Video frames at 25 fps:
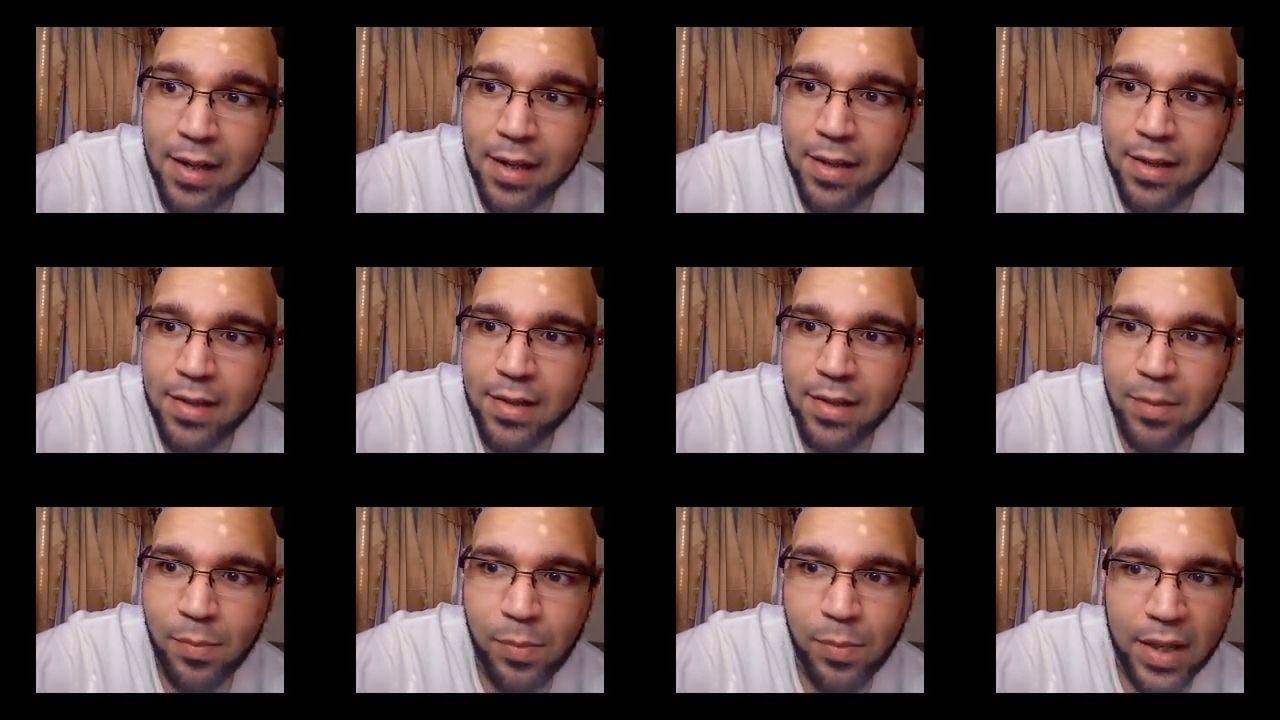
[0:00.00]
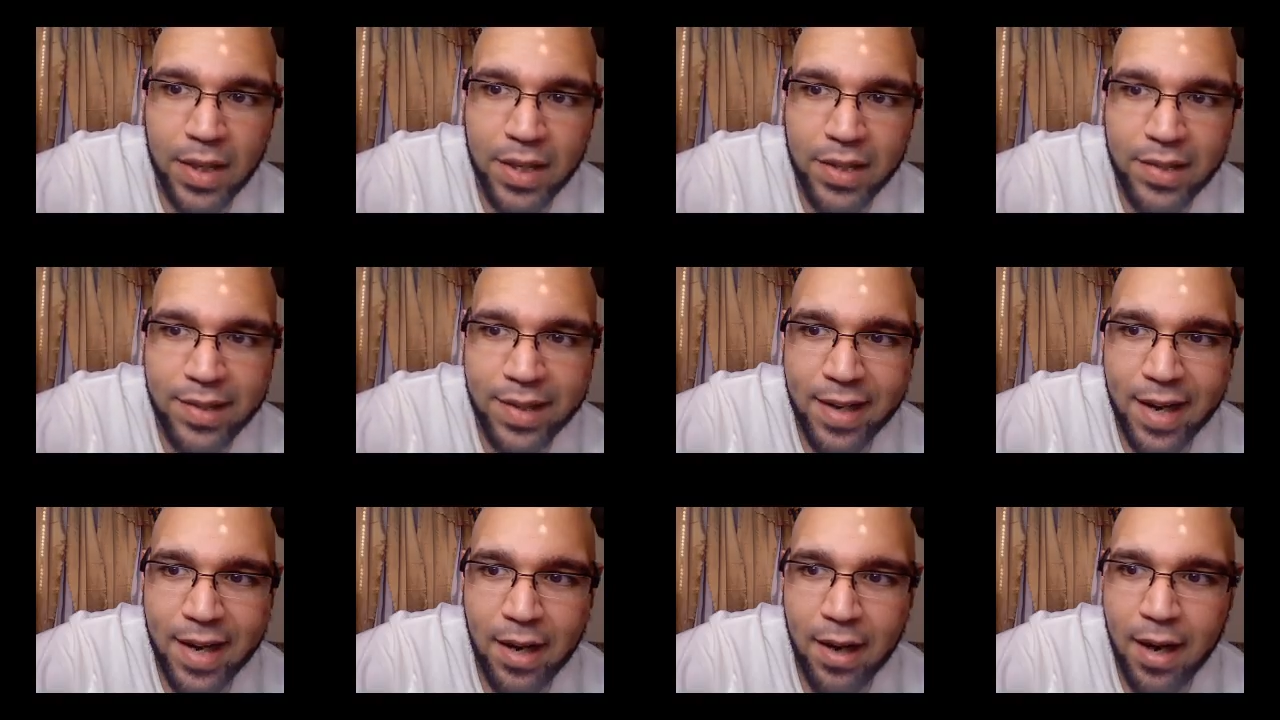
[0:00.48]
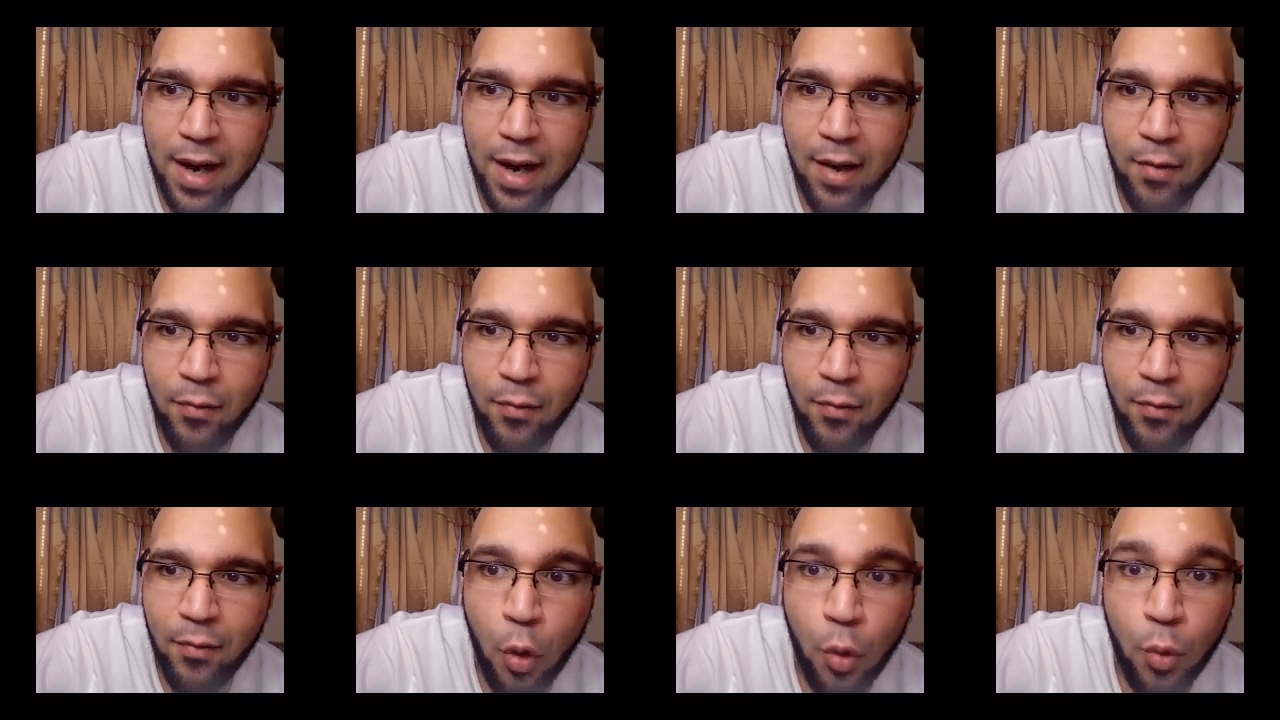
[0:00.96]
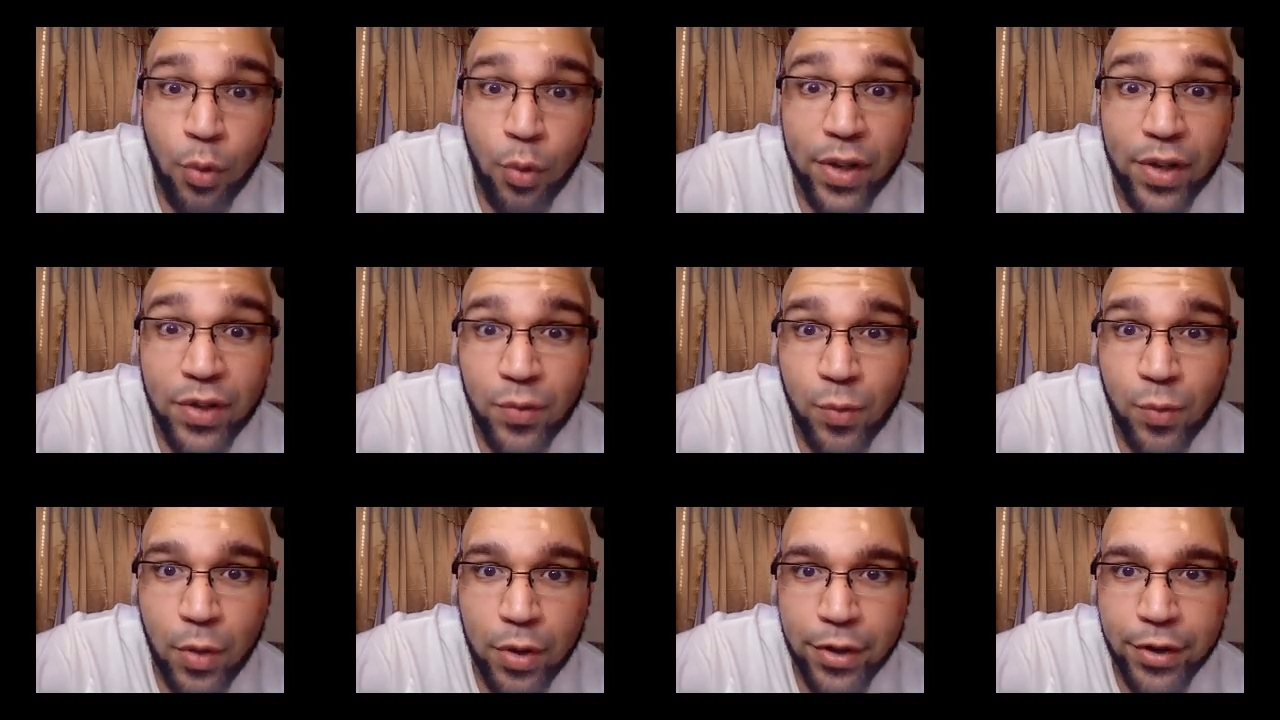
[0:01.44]
It's a place that I've
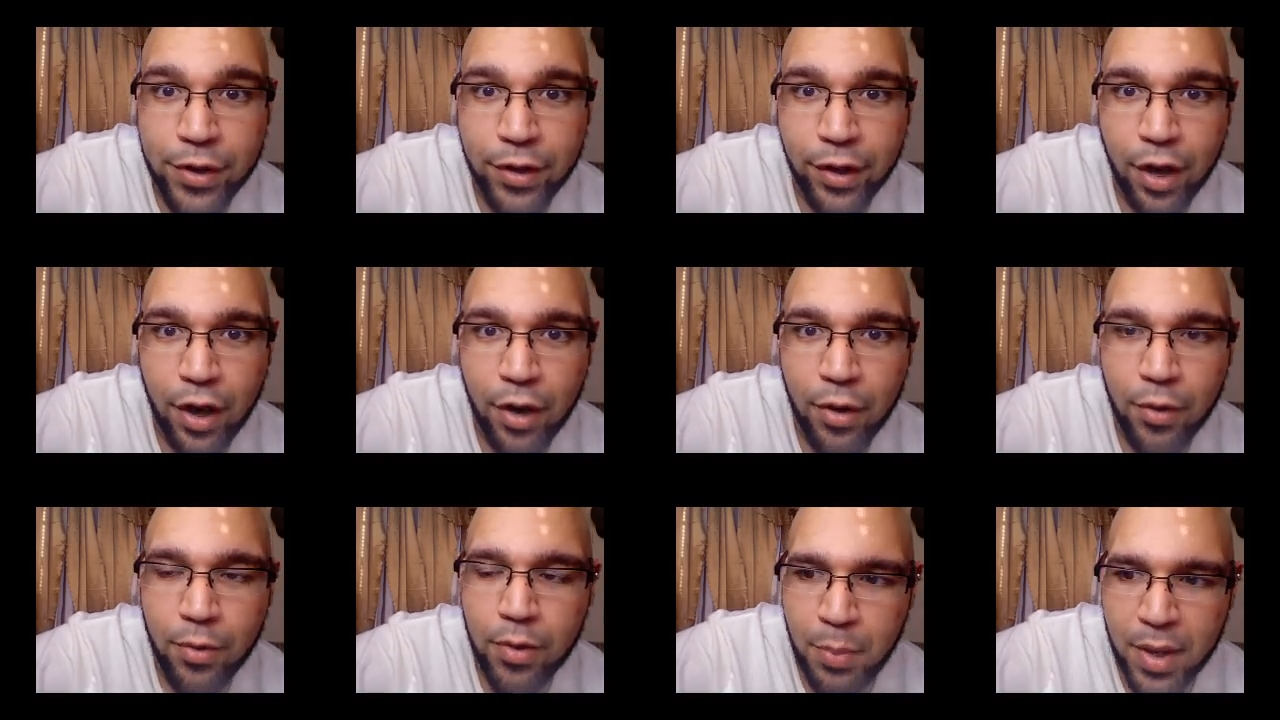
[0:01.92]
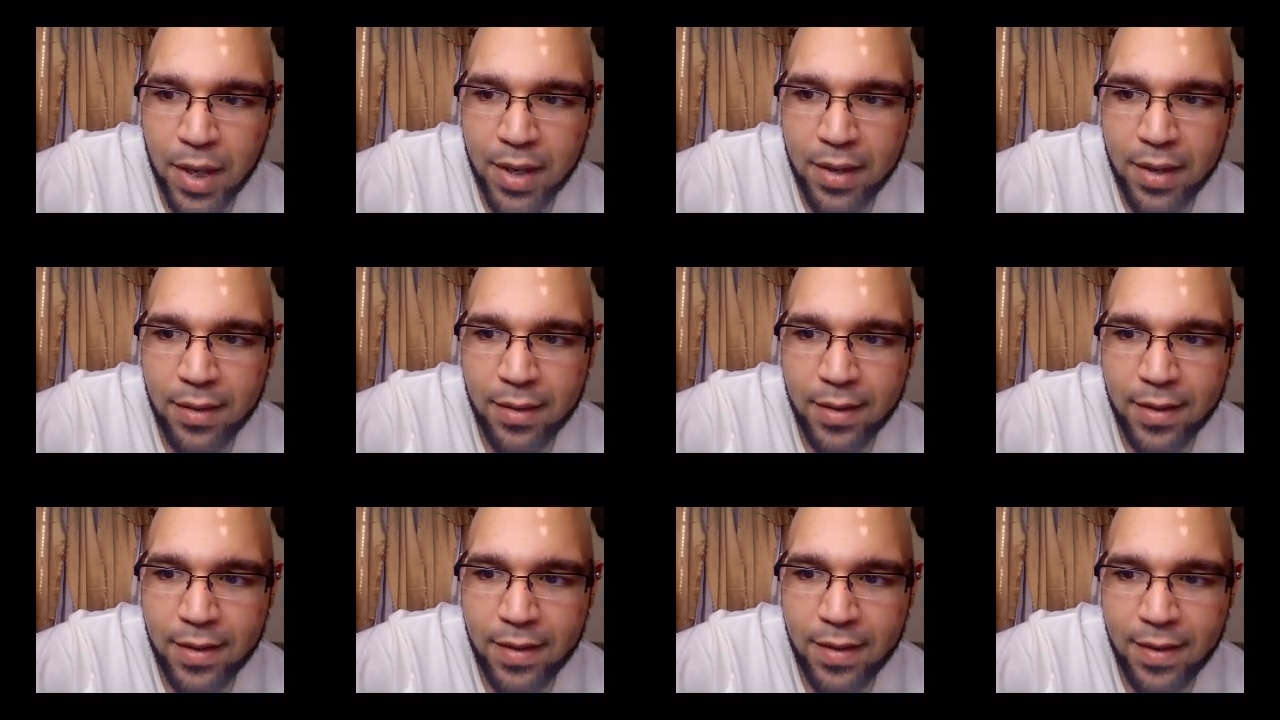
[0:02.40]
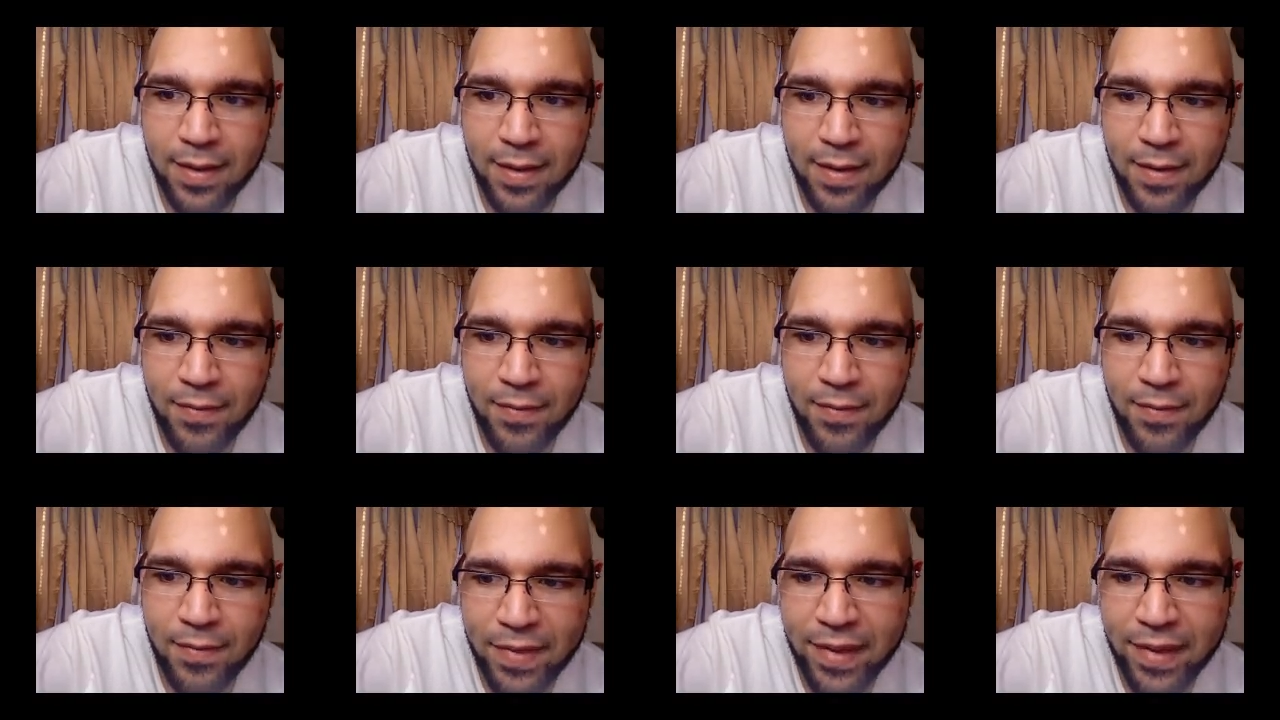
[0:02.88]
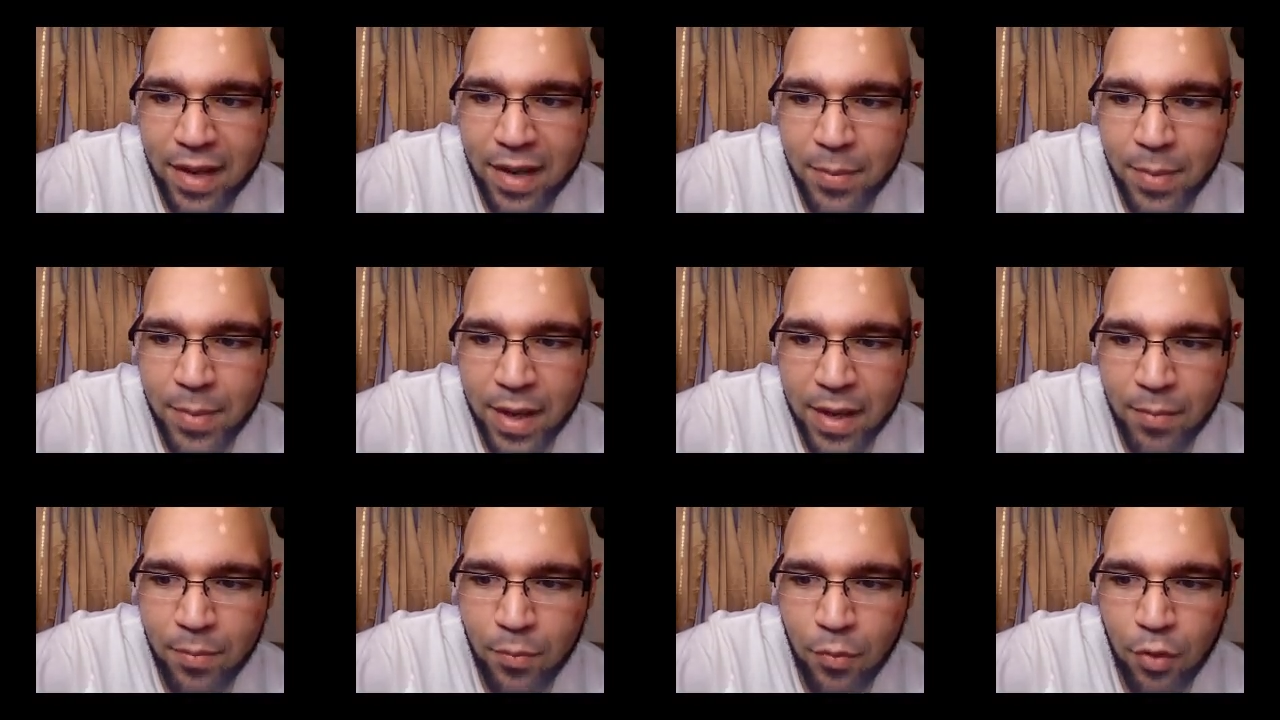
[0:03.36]
always wanted to go. But if I think
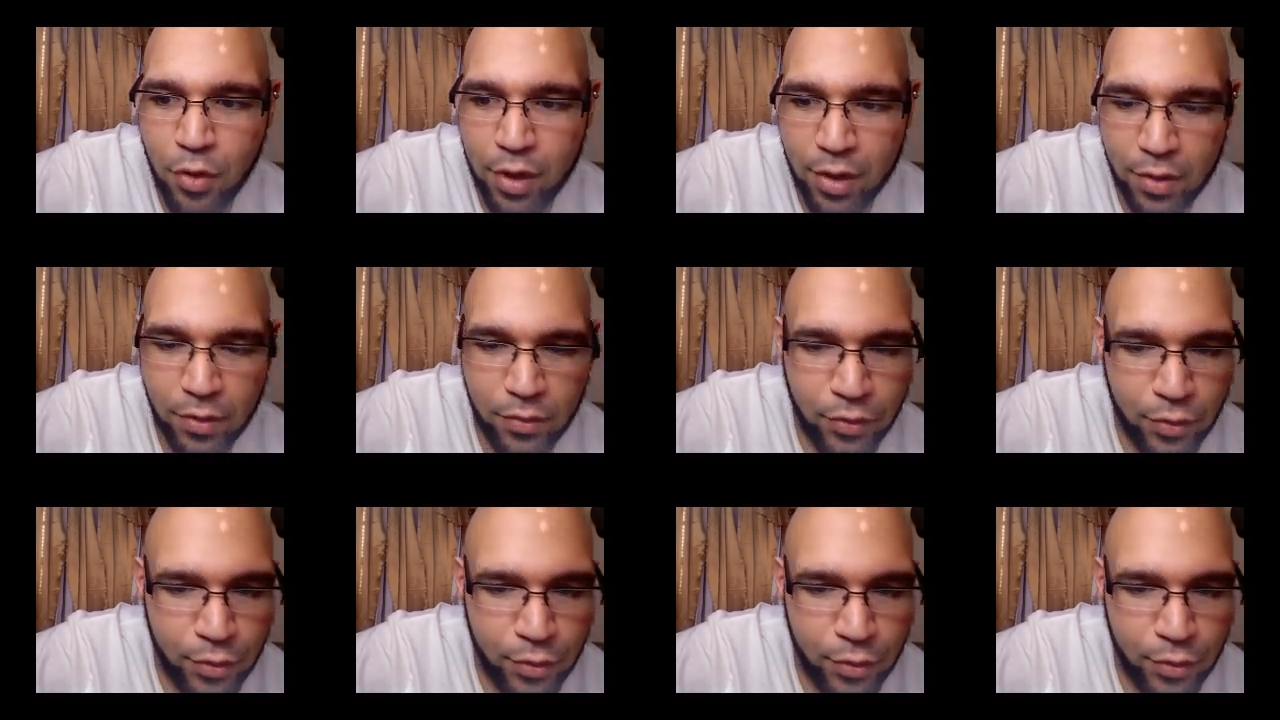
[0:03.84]
about it more